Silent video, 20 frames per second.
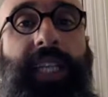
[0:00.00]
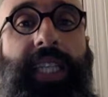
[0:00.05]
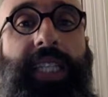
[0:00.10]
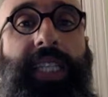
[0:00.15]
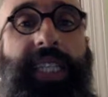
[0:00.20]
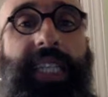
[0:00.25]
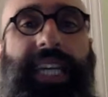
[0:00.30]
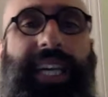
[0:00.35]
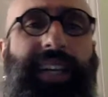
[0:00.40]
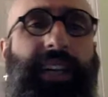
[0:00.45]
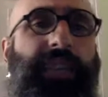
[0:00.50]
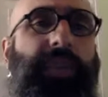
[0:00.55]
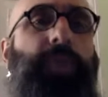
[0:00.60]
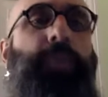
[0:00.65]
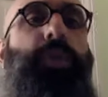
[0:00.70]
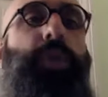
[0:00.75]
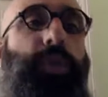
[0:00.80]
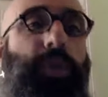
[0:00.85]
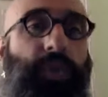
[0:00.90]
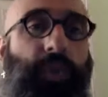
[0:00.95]
It's a kind of a
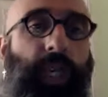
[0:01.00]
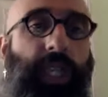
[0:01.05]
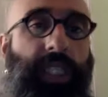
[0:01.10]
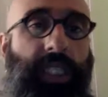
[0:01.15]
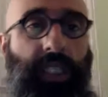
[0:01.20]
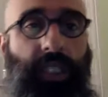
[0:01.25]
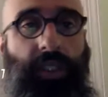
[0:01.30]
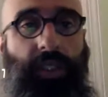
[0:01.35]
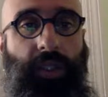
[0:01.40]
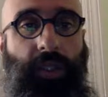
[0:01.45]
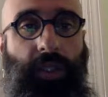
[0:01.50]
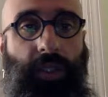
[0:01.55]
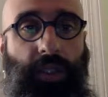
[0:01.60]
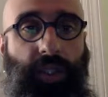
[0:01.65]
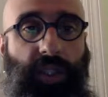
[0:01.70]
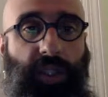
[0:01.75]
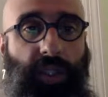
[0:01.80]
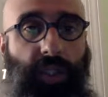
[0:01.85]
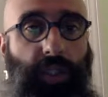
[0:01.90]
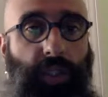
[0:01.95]
bourgeoisie
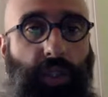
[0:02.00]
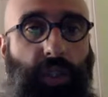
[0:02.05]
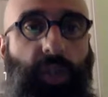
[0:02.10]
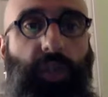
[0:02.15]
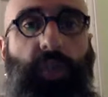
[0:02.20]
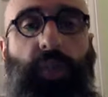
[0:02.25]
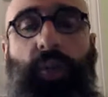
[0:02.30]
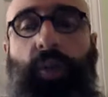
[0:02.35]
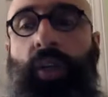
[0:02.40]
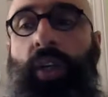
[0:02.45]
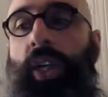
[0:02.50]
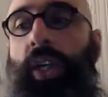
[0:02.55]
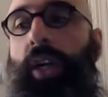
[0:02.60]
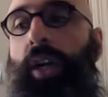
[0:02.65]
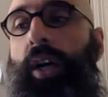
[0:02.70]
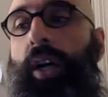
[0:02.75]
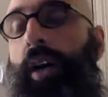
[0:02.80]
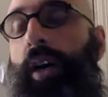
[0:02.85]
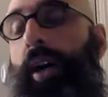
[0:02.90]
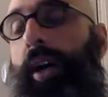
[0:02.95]
solution to
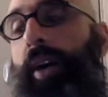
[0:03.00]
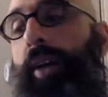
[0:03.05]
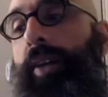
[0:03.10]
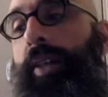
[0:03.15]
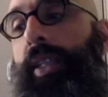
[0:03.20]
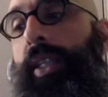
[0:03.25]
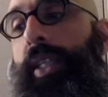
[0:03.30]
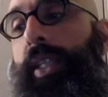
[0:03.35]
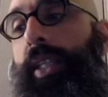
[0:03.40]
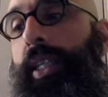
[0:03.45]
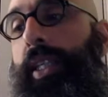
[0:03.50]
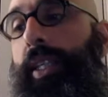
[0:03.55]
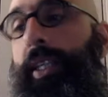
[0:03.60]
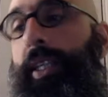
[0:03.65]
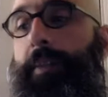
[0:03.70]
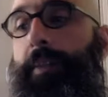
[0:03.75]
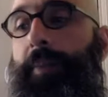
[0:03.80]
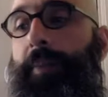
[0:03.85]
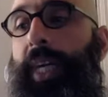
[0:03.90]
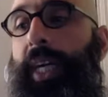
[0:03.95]

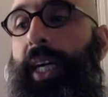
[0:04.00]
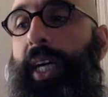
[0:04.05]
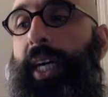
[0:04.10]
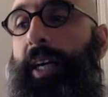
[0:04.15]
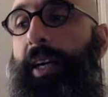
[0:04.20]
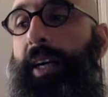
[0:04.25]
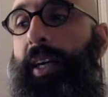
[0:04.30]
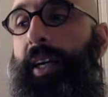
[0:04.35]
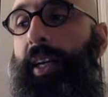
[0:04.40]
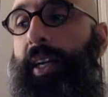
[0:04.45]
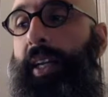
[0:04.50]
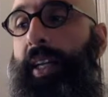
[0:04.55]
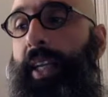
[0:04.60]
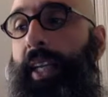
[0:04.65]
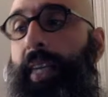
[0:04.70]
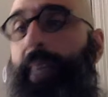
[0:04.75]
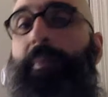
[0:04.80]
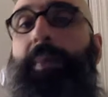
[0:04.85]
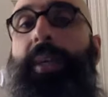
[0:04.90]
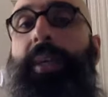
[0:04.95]
the
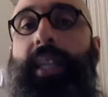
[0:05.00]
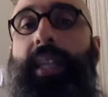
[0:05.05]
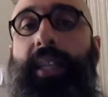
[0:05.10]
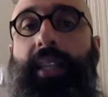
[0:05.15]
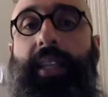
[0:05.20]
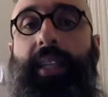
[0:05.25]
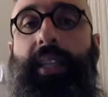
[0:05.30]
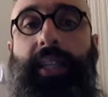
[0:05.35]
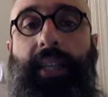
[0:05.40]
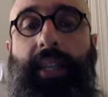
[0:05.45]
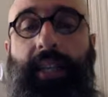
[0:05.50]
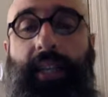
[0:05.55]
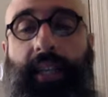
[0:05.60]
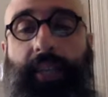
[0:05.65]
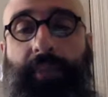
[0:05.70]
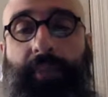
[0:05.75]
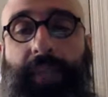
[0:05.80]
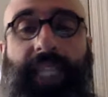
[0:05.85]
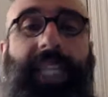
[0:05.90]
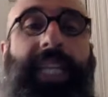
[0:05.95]

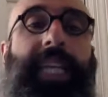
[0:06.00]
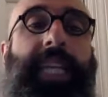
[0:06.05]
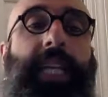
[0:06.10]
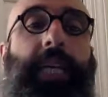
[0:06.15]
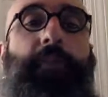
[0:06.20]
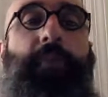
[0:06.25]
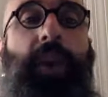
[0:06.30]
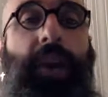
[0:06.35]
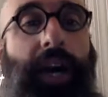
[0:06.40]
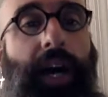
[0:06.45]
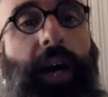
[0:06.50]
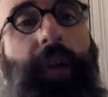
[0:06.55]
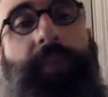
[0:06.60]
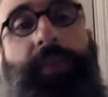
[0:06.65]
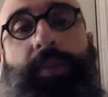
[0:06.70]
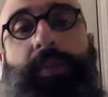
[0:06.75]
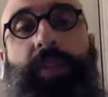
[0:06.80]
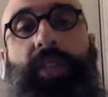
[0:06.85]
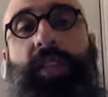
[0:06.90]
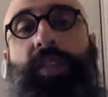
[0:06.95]
immediate
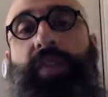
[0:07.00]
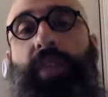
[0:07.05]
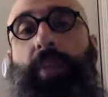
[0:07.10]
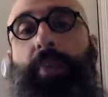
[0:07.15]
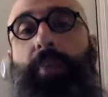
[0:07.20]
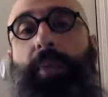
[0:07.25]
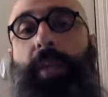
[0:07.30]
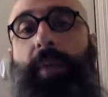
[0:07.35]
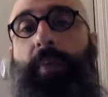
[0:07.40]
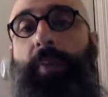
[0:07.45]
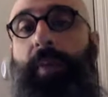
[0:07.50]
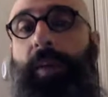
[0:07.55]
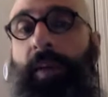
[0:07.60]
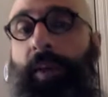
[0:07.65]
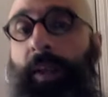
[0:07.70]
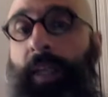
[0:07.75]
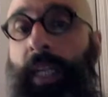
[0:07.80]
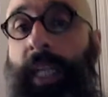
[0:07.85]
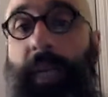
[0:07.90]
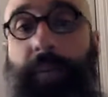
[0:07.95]
problems of the people.
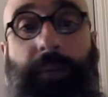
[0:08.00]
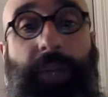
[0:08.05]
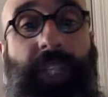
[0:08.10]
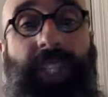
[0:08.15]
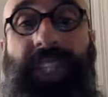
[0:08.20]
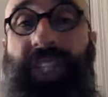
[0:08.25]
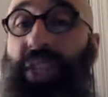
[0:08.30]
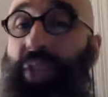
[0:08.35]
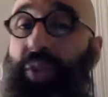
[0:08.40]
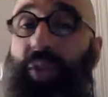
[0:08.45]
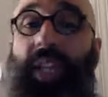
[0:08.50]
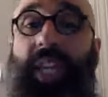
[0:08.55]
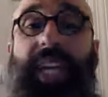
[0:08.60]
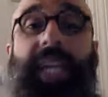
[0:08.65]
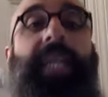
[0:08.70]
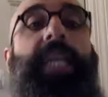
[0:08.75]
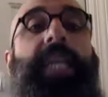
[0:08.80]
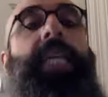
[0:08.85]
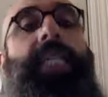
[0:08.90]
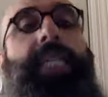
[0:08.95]
But the
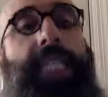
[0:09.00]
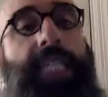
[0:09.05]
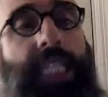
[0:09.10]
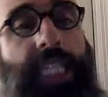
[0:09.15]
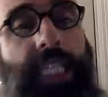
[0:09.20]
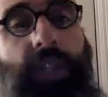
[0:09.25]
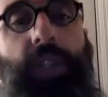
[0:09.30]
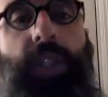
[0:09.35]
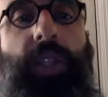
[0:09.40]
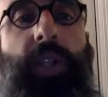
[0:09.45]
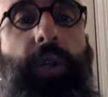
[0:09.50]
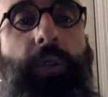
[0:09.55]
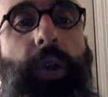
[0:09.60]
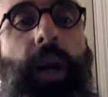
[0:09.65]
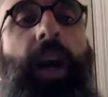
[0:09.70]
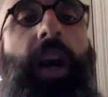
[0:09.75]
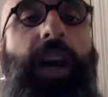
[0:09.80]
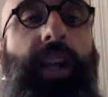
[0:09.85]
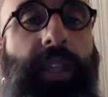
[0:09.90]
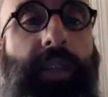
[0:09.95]
Tudeh is still their
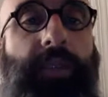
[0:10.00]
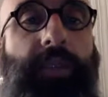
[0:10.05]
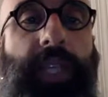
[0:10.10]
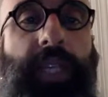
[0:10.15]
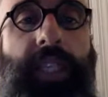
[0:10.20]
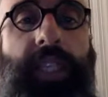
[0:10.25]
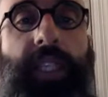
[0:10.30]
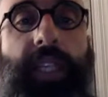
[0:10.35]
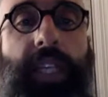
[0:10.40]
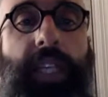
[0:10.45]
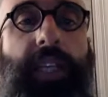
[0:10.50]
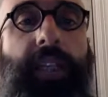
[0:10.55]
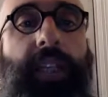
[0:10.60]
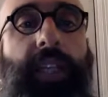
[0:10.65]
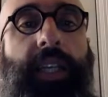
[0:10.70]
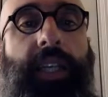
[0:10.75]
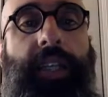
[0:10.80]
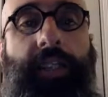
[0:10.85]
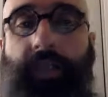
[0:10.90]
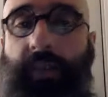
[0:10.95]
parliamentarian,
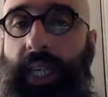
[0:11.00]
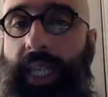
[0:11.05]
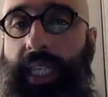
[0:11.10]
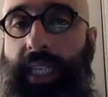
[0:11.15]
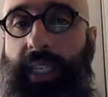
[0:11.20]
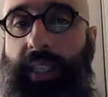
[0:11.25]
right?